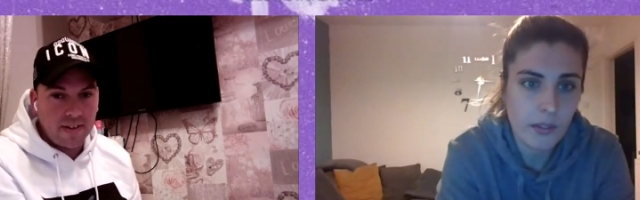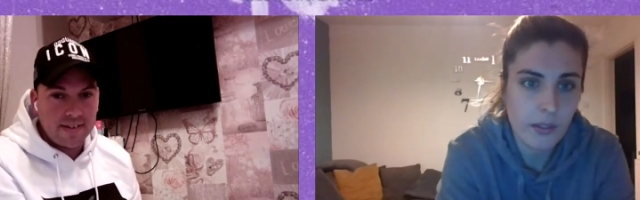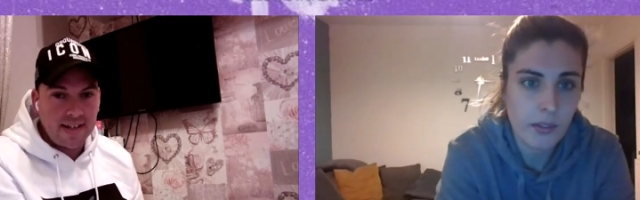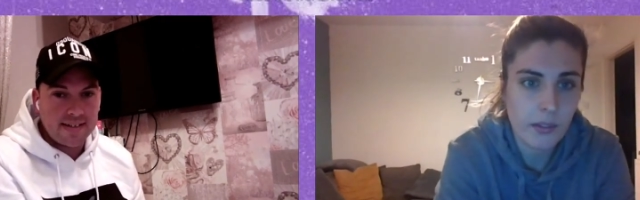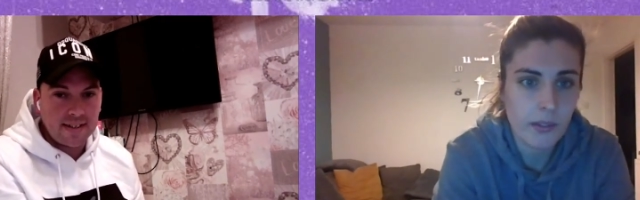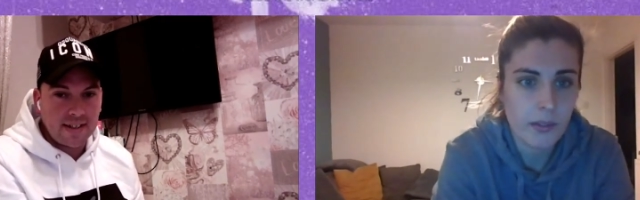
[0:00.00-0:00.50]
Speaker 1: It's
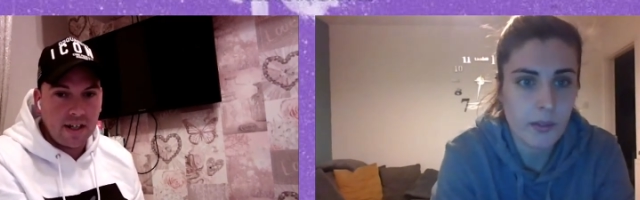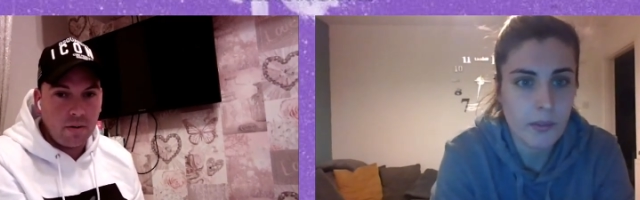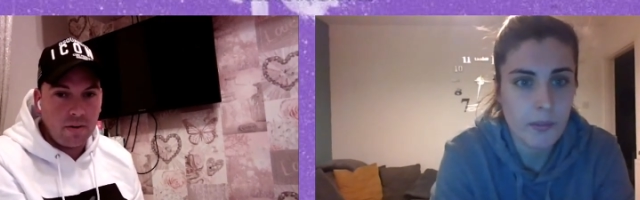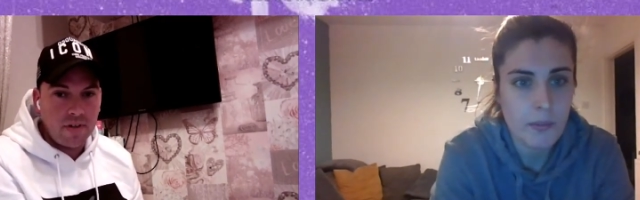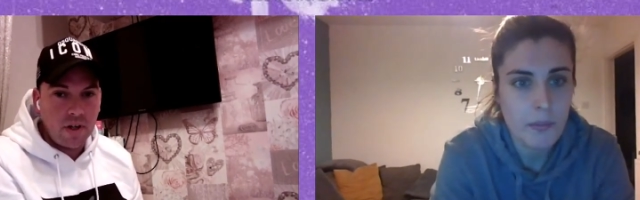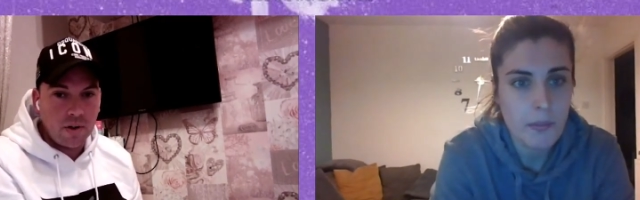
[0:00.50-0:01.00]

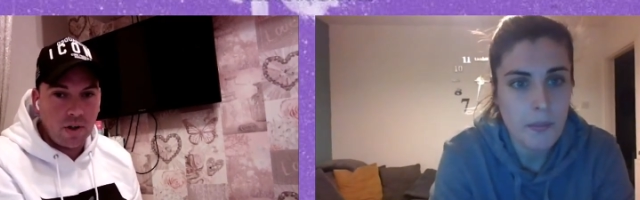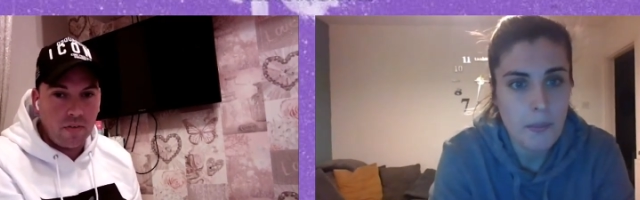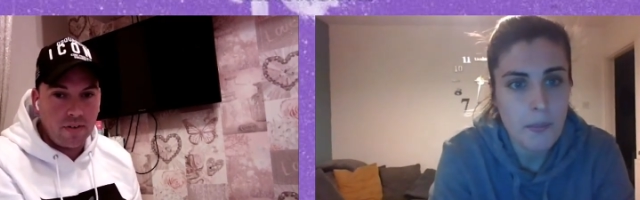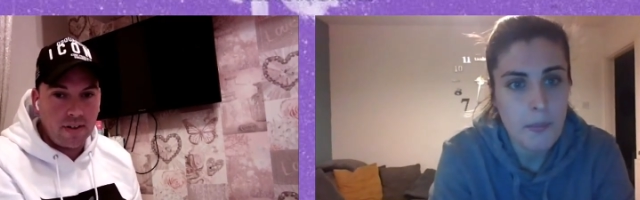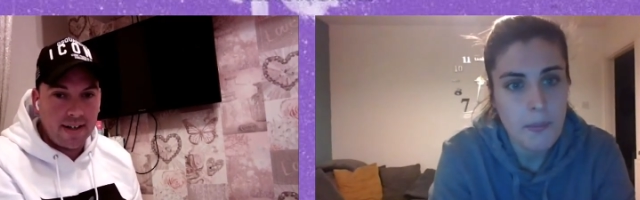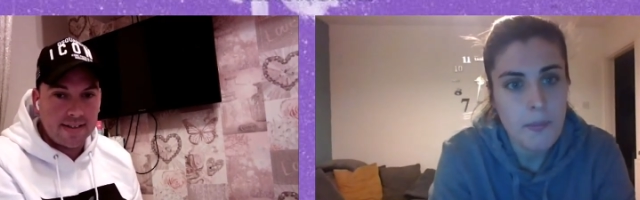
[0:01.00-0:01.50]
fantastic here. We've now
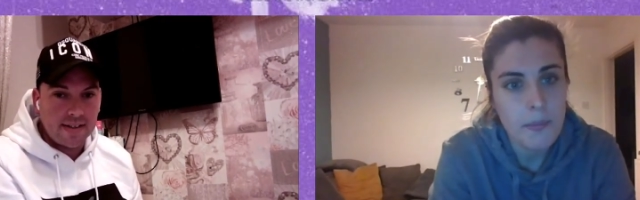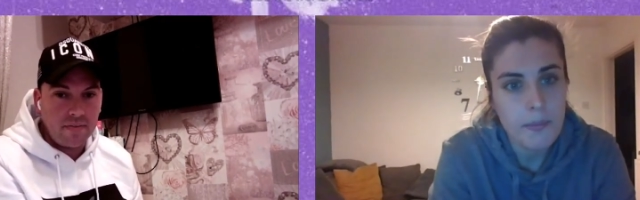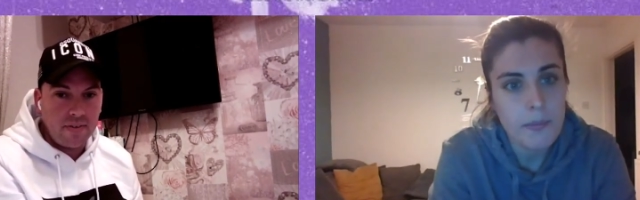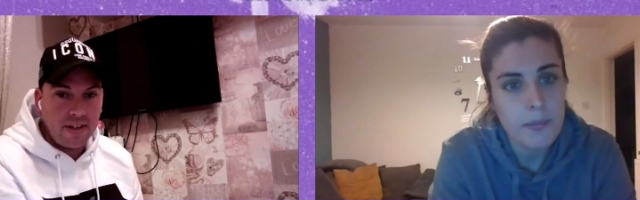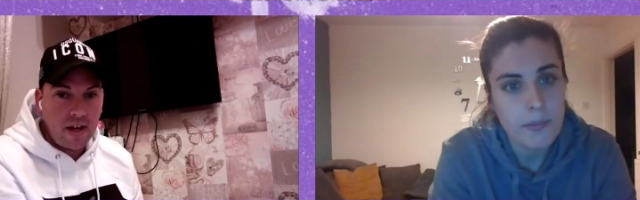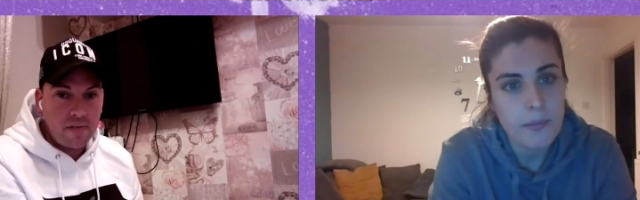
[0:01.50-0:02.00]
got the
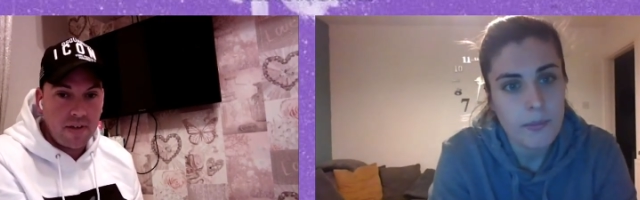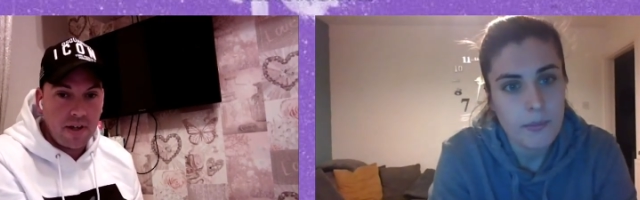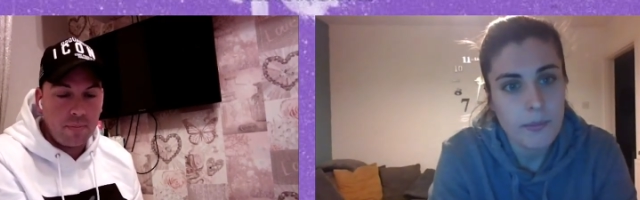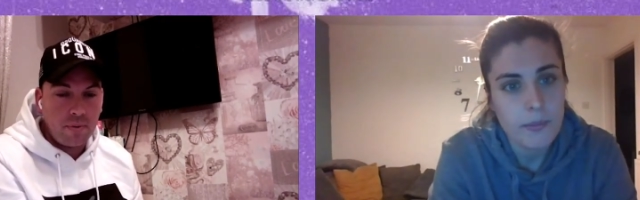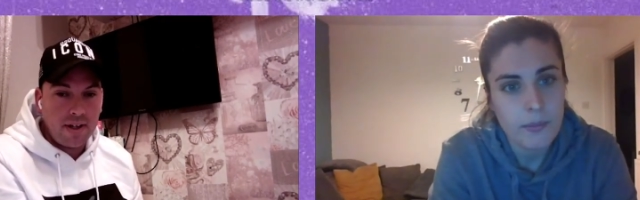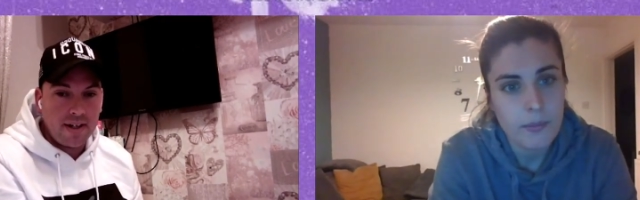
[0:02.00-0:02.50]
likes of the
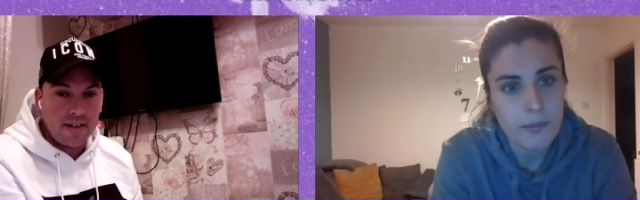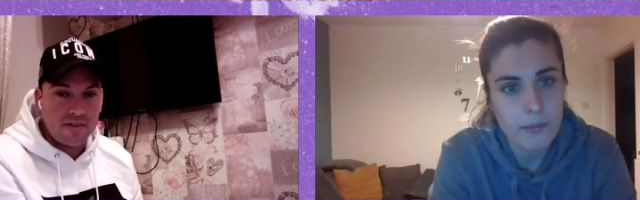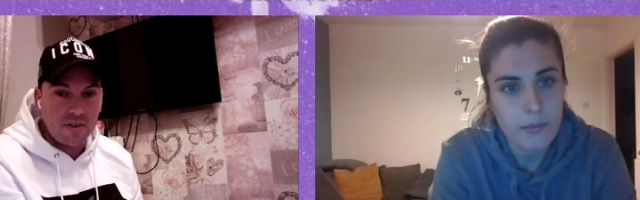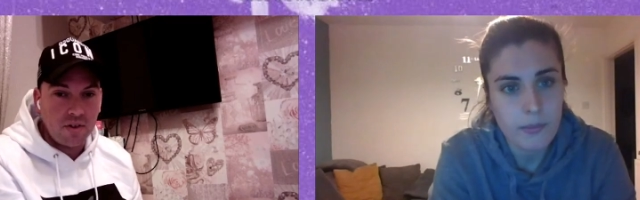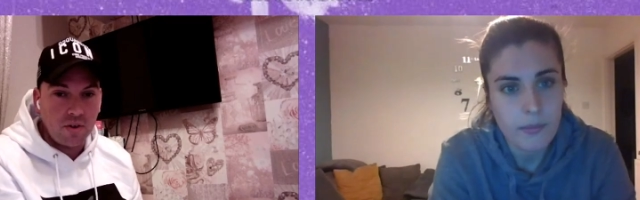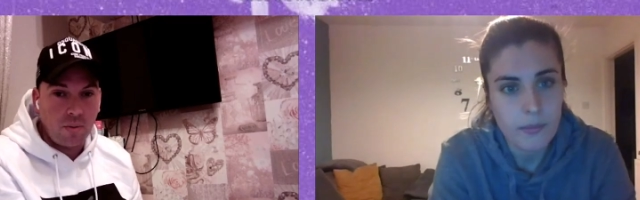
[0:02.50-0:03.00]
FA
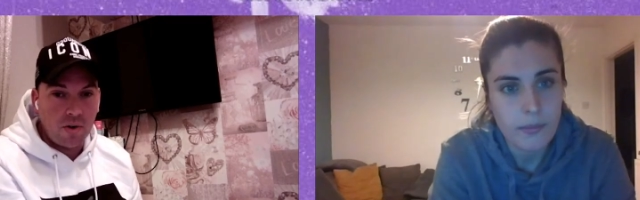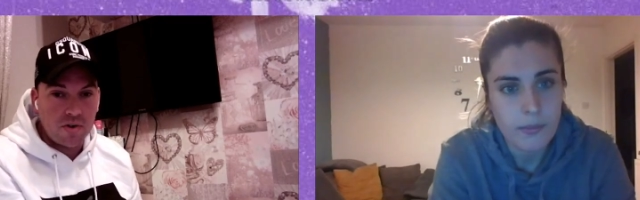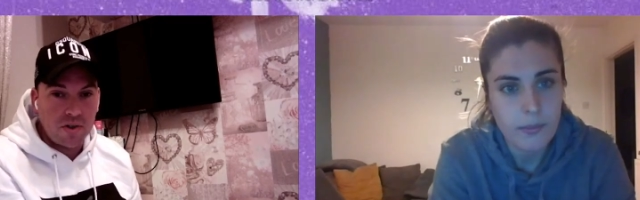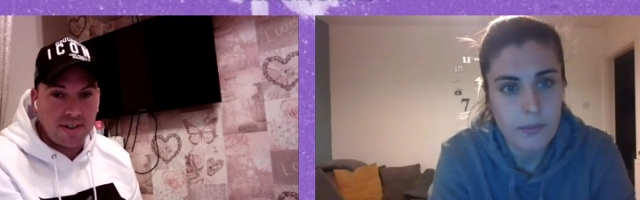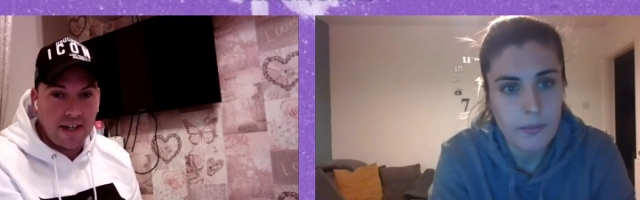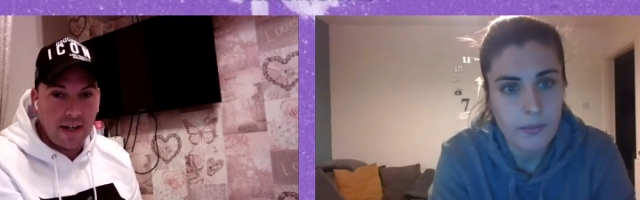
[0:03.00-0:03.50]
Player to
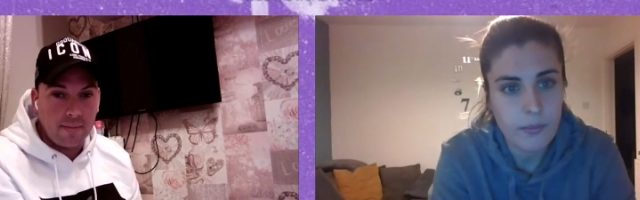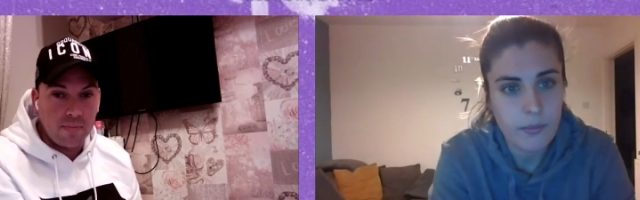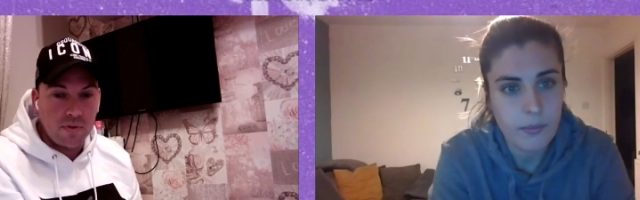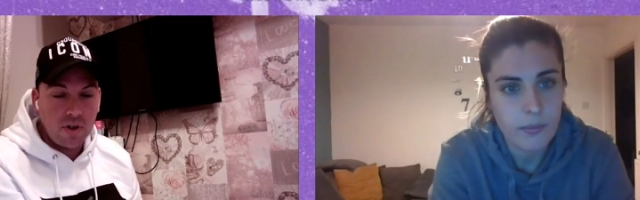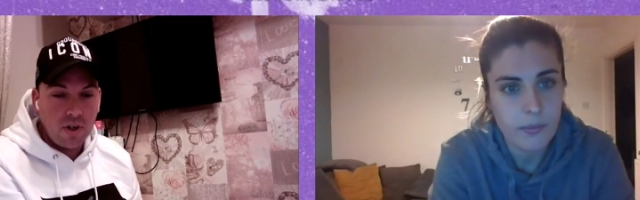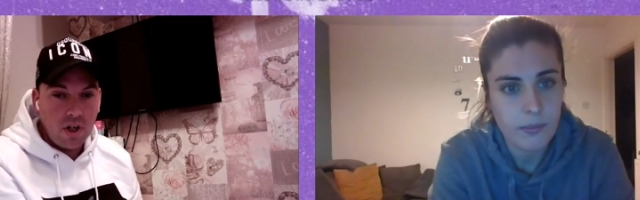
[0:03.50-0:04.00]
watch the
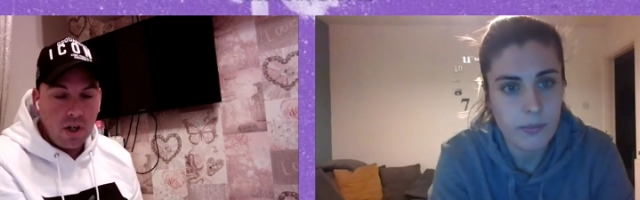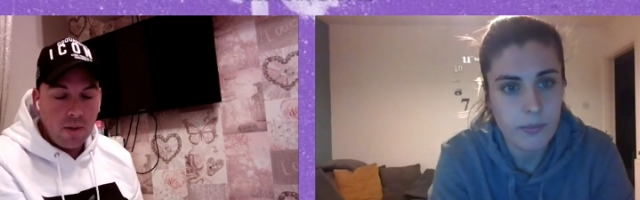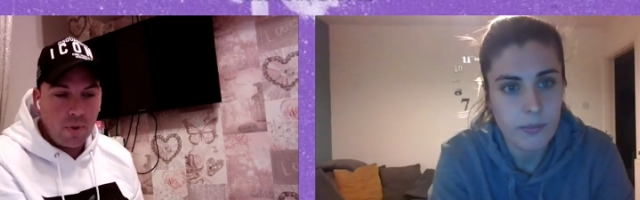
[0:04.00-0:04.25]
games,